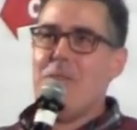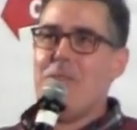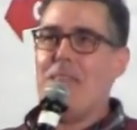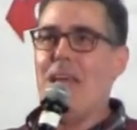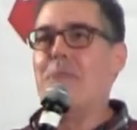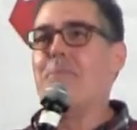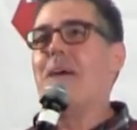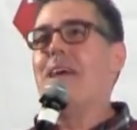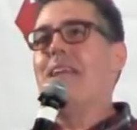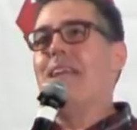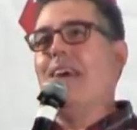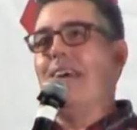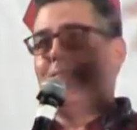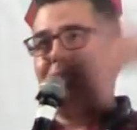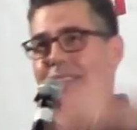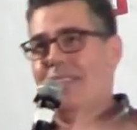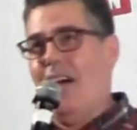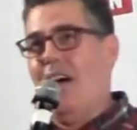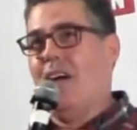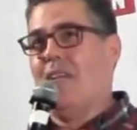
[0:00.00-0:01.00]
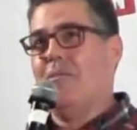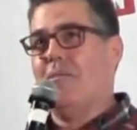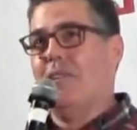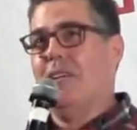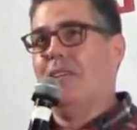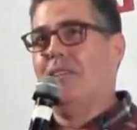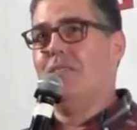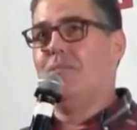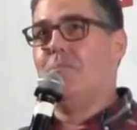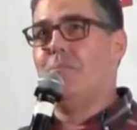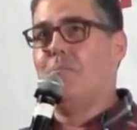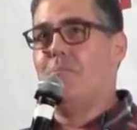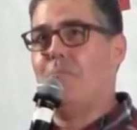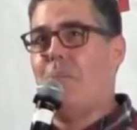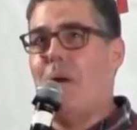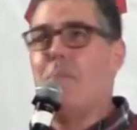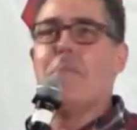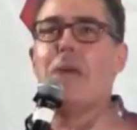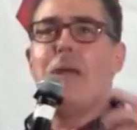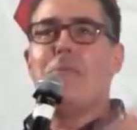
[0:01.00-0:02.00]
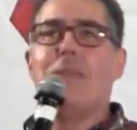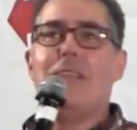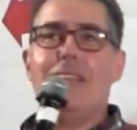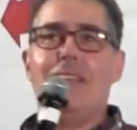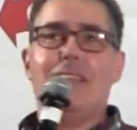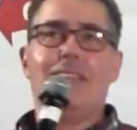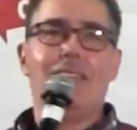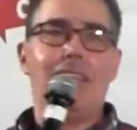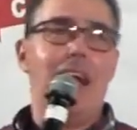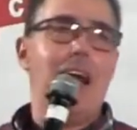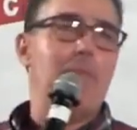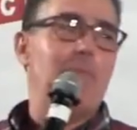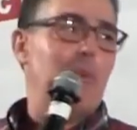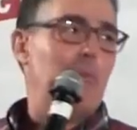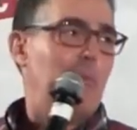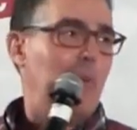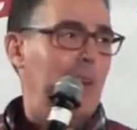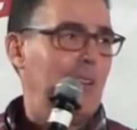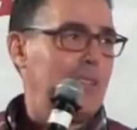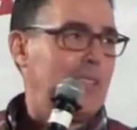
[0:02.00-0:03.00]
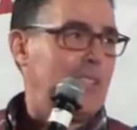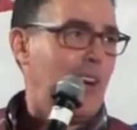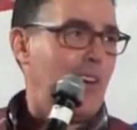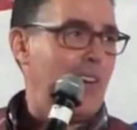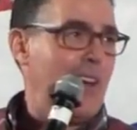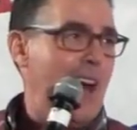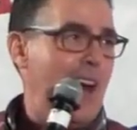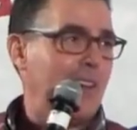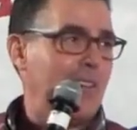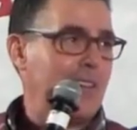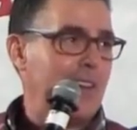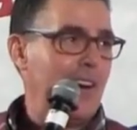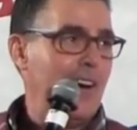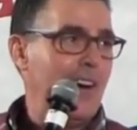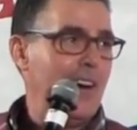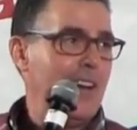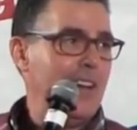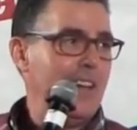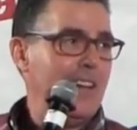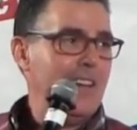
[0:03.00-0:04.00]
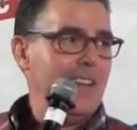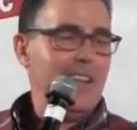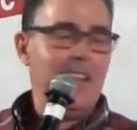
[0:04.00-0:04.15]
Then my next thought was, but maybe this time it will turn out good.